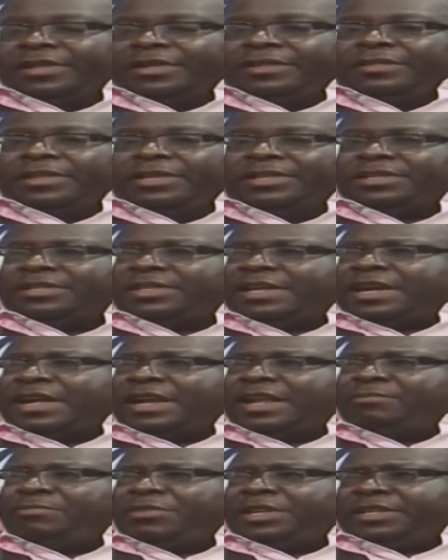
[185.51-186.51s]
This is a
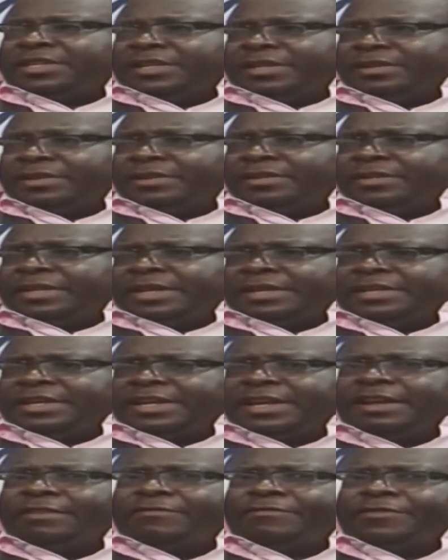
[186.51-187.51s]
calamity that
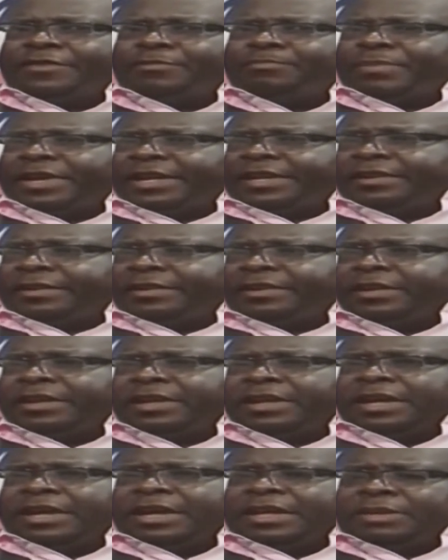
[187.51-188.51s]
everybody
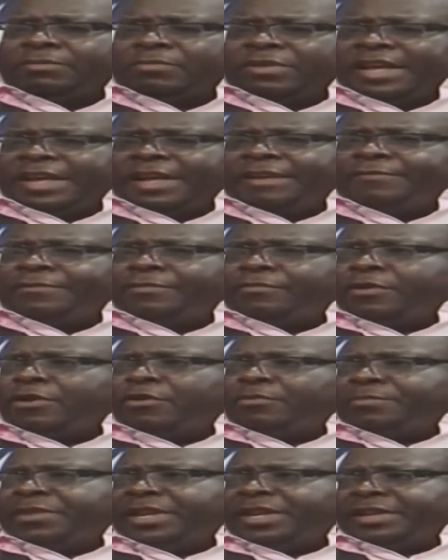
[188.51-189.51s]
and every
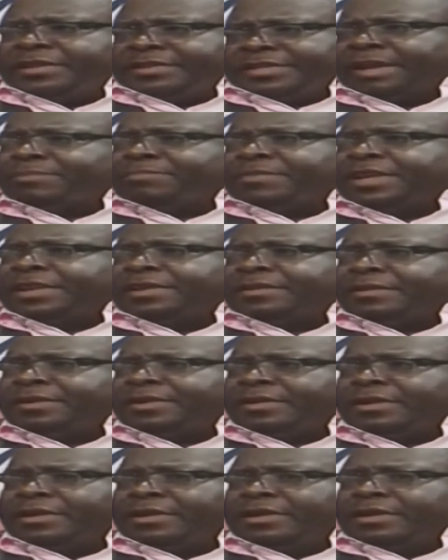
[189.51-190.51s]
well-meaning Zambian
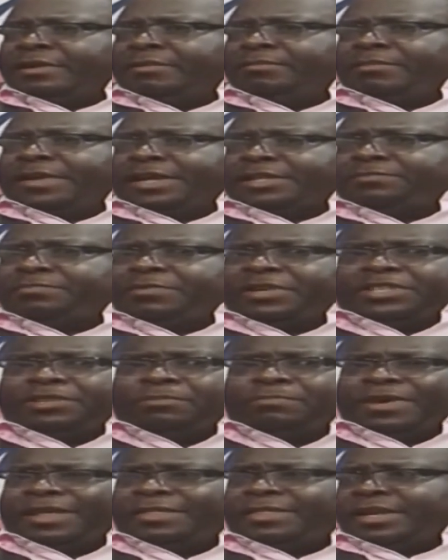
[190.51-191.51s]
must be
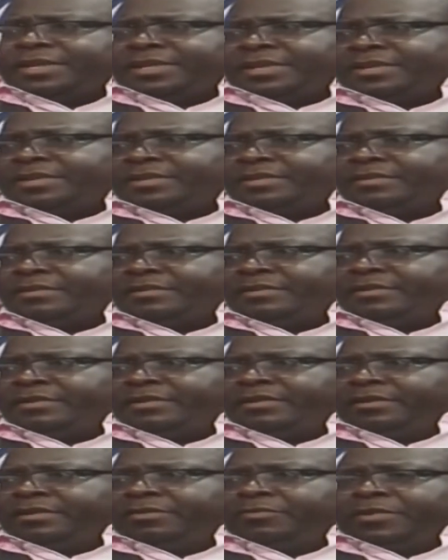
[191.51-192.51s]
sympathetic
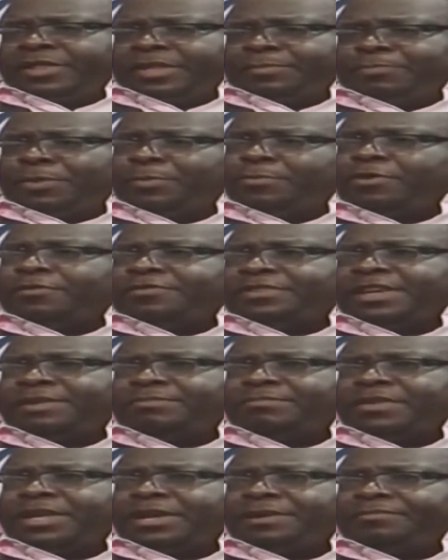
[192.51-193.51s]
with the people of
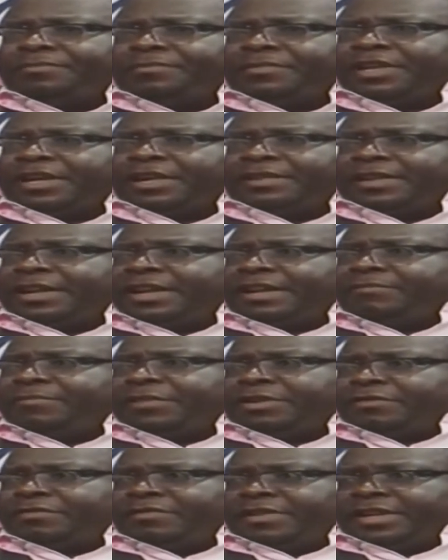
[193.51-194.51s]
Zambia and the
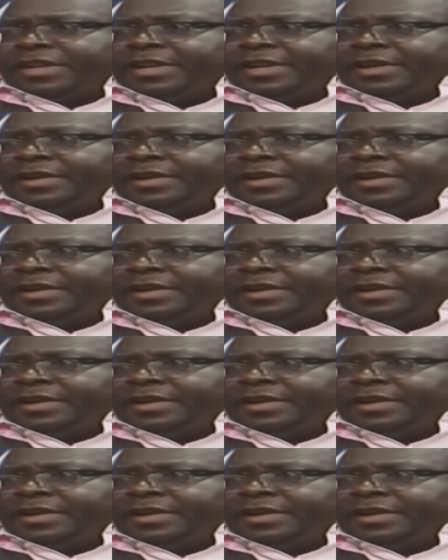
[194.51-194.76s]
government of the day.